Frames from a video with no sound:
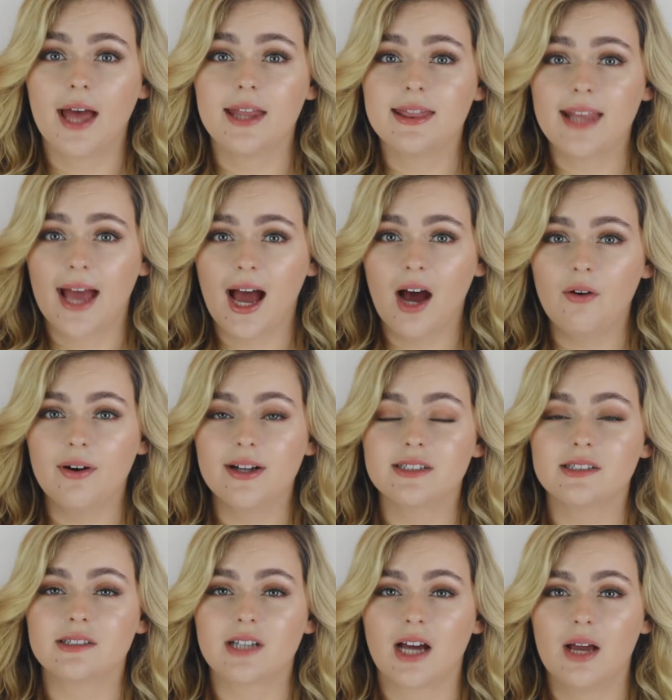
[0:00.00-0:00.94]
And now
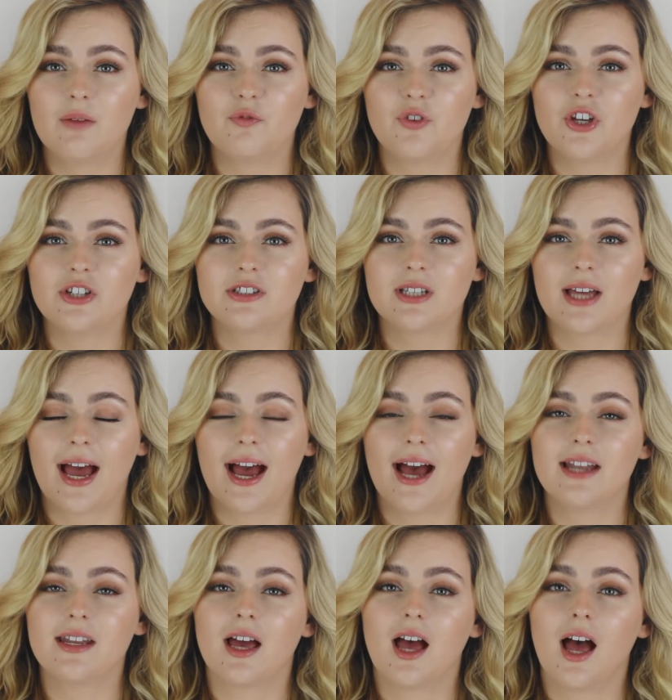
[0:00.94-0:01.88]
it's time for you to
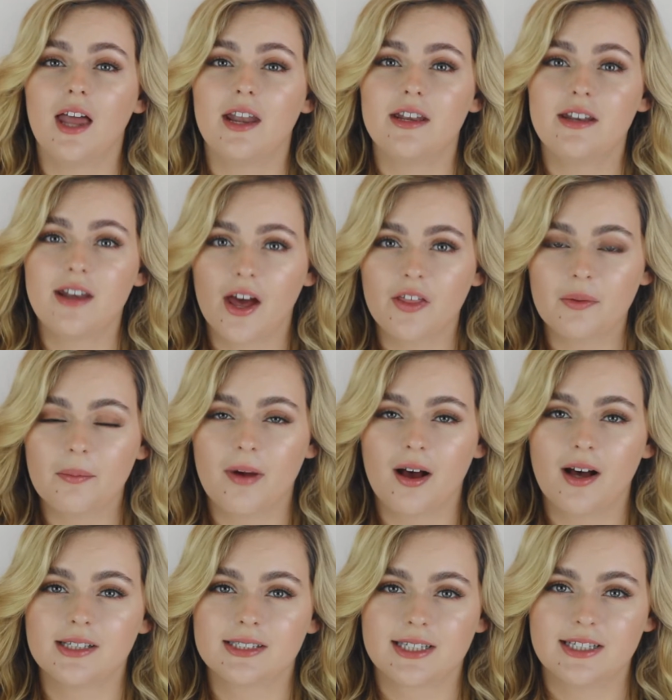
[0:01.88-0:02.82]
add another
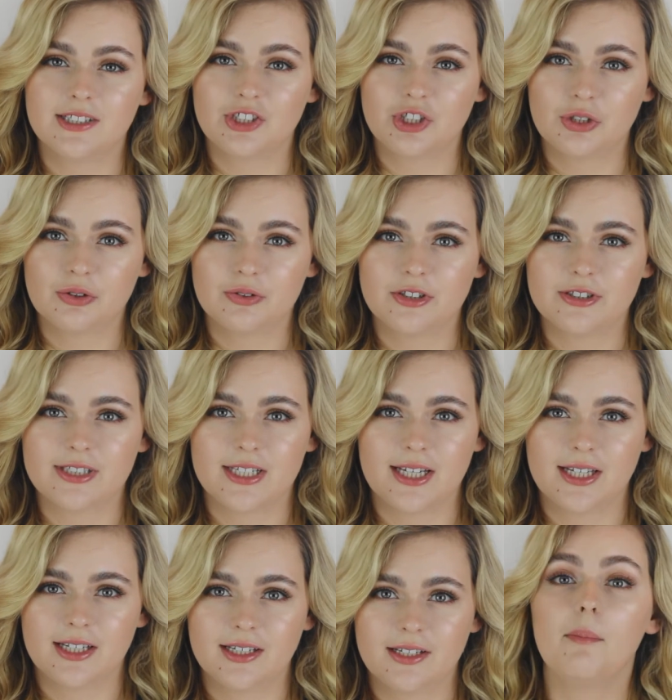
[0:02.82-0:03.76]
mask into your
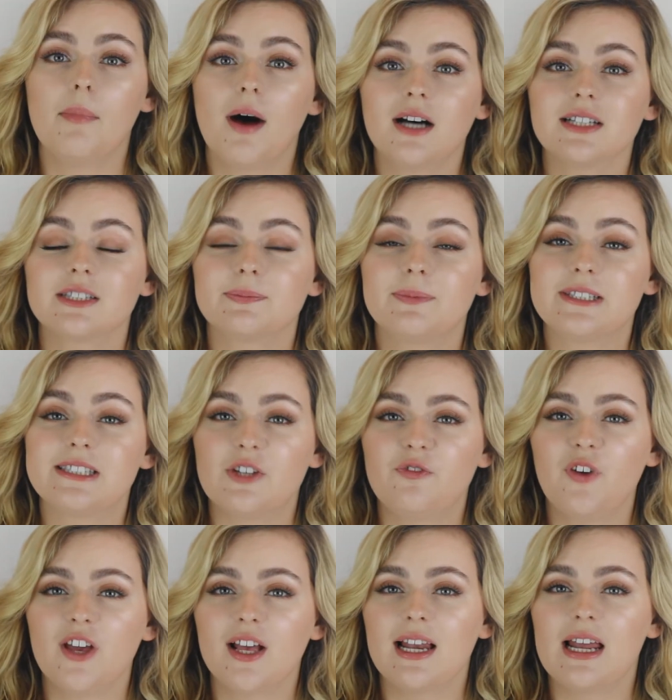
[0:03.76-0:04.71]
routine. A mask
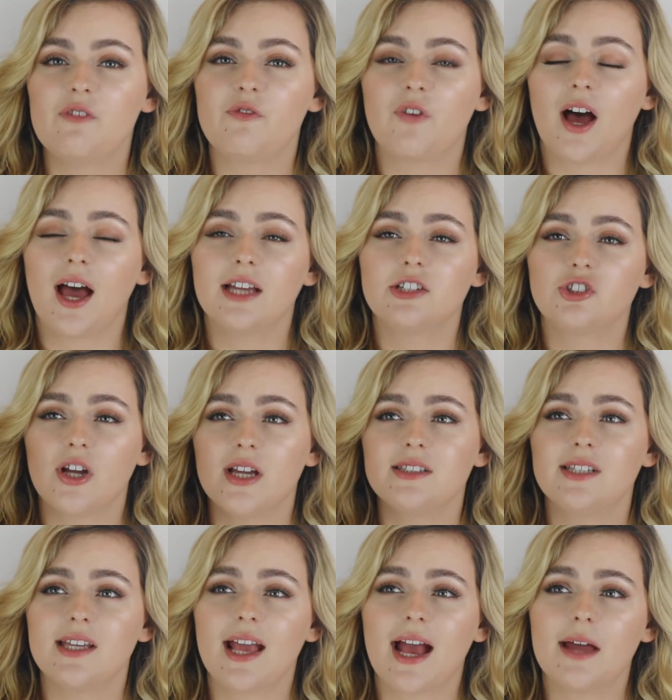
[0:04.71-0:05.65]
specifically for
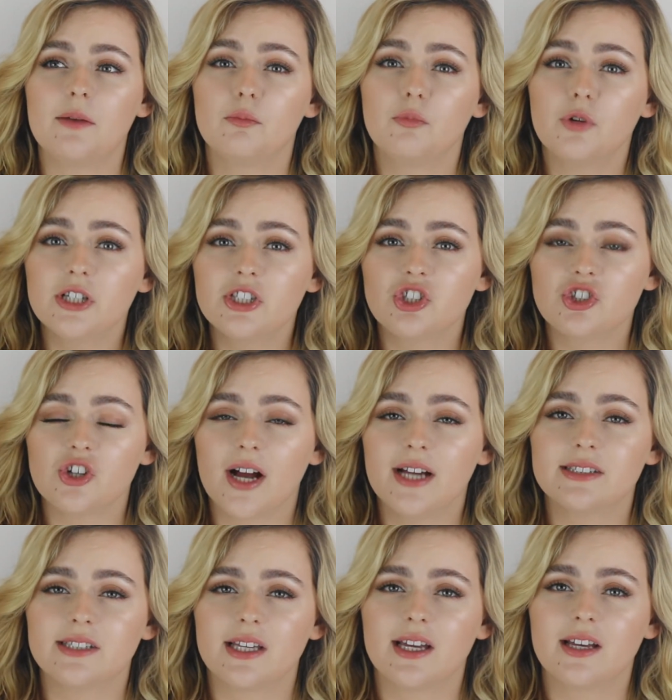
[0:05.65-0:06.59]
hydrating and
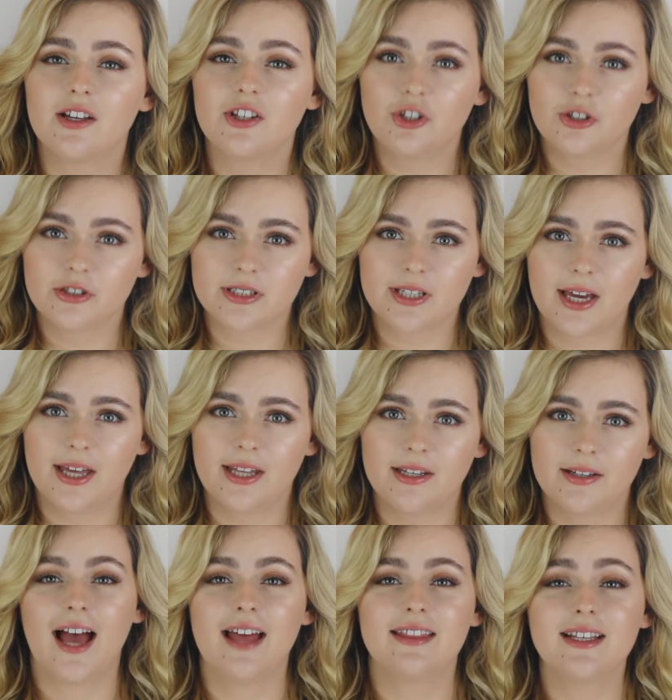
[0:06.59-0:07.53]
moisturizing your
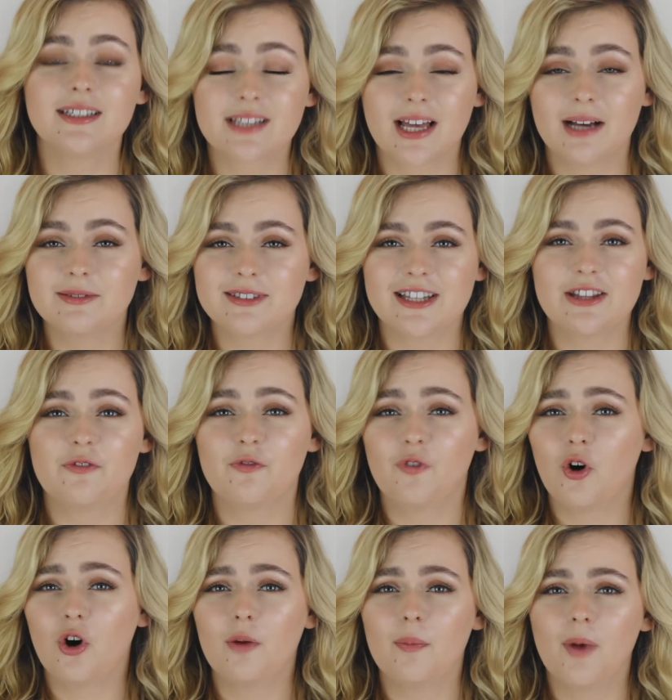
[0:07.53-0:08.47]
skin. And this comes in the
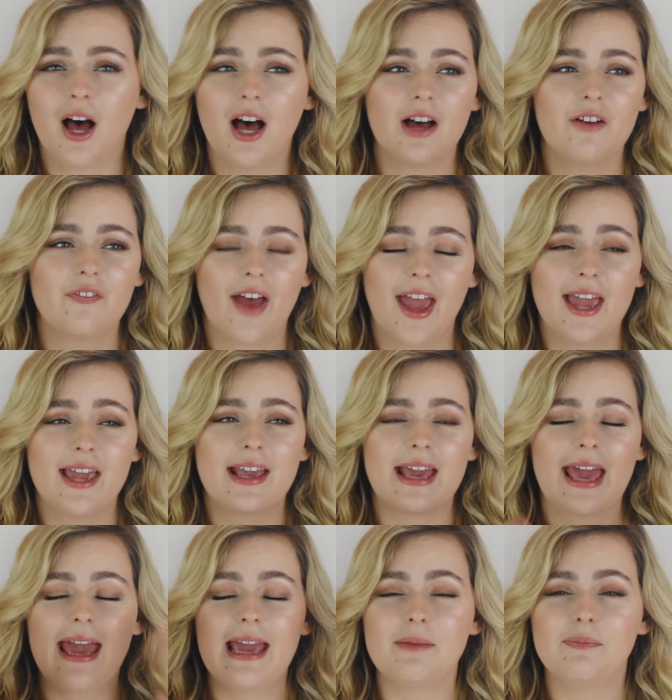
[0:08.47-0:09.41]
form of a
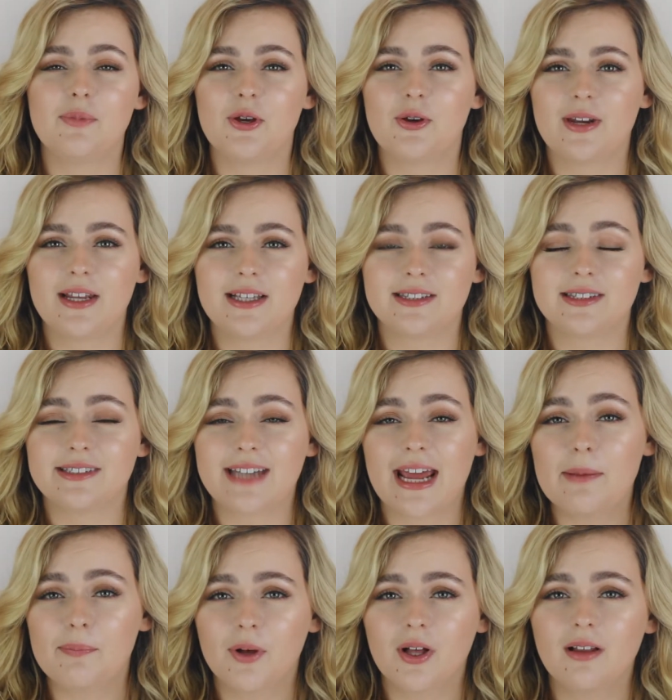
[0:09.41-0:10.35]
K-Beauty
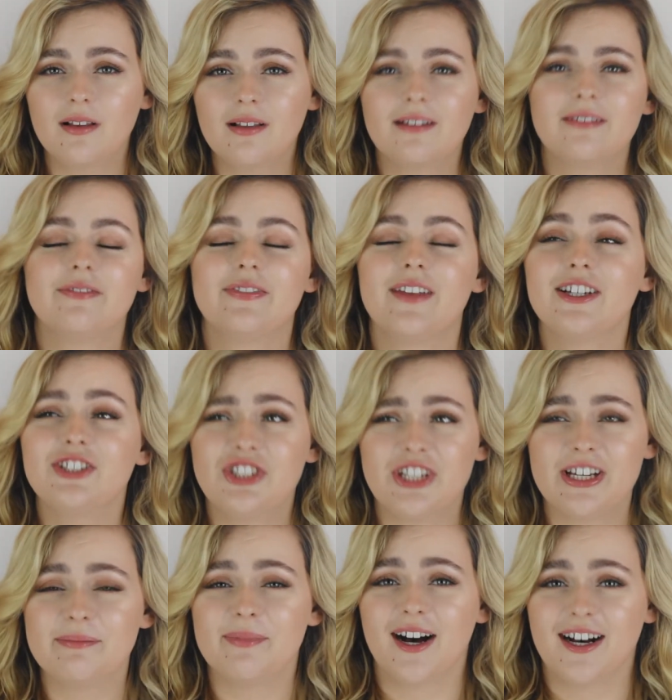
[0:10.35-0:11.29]
staple, a
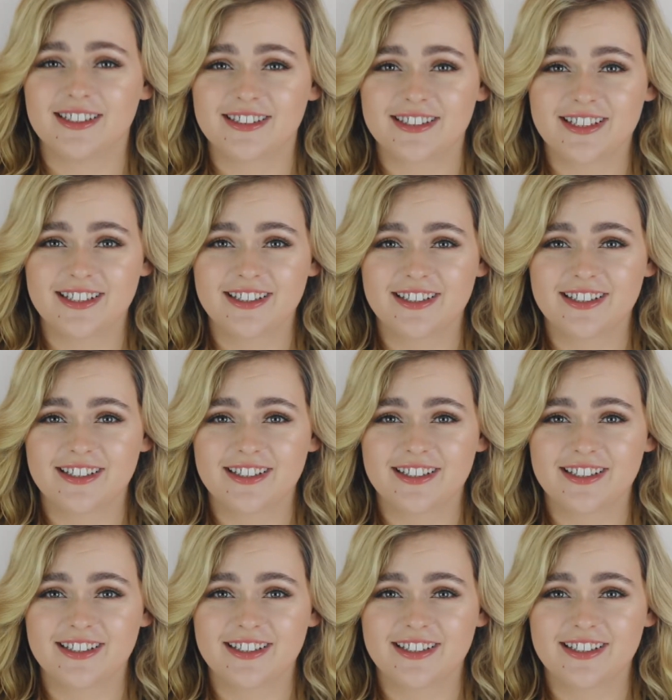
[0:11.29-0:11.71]
sheet mask.